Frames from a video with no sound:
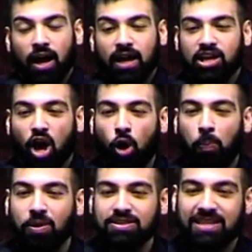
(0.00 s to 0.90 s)
He
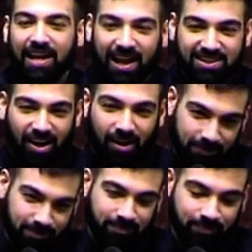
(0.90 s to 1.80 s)
opens the letter.
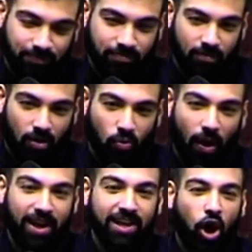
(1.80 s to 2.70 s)

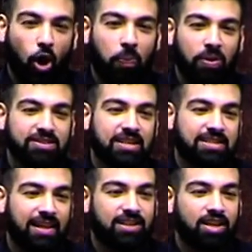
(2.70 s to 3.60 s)
When he opens this
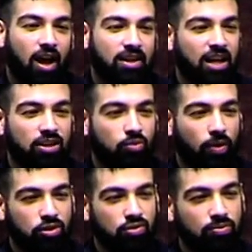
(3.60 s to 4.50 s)
letter, I tell you,
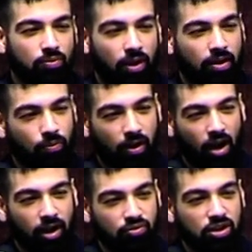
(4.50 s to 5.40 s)
when
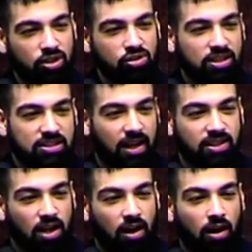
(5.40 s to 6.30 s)
I read you this
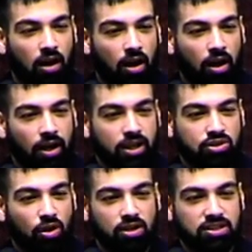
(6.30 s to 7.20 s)
letter, it's
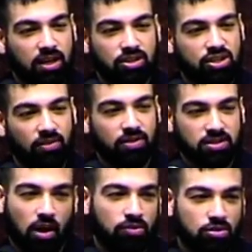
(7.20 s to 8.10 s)
going to send shivers
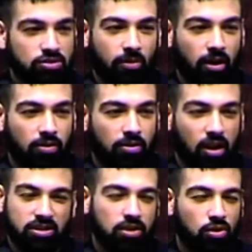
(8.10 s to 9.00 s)
down your spine. I
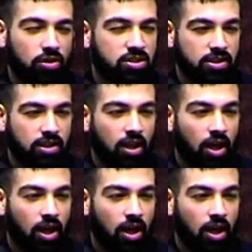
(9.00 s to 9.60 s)
tell you honestly.